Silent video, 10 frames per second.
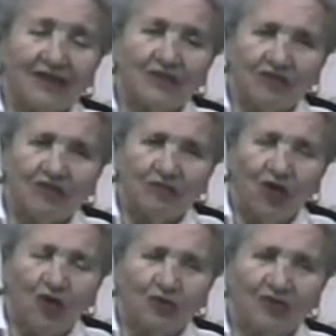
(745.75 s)
a little
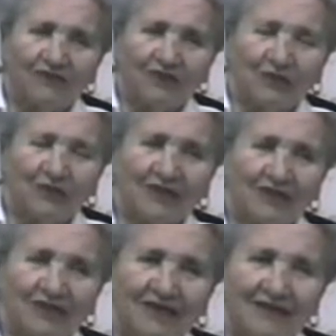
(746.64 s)
remote, if you
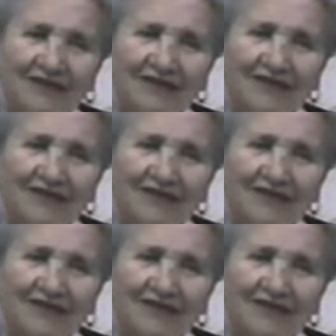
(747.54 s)
want,